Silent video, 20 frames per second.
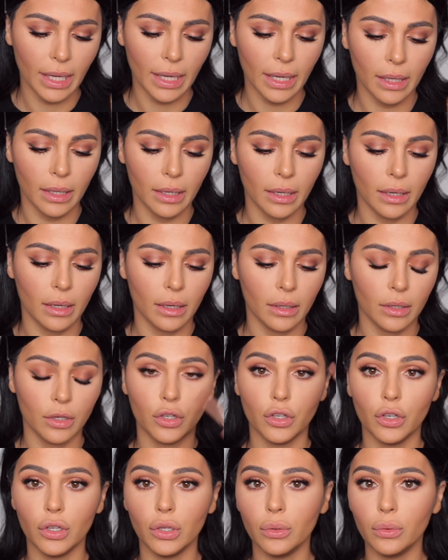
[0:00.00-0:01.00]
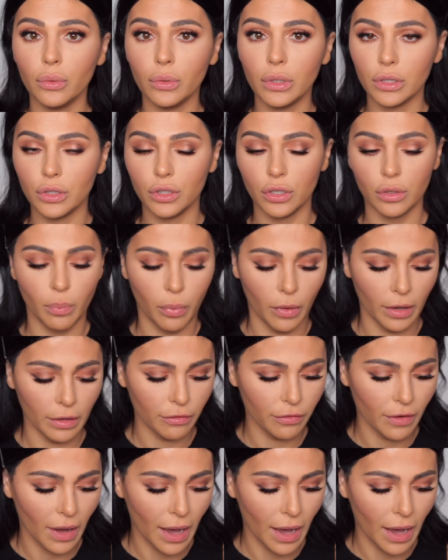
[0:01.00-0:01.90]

in Nude 2.5.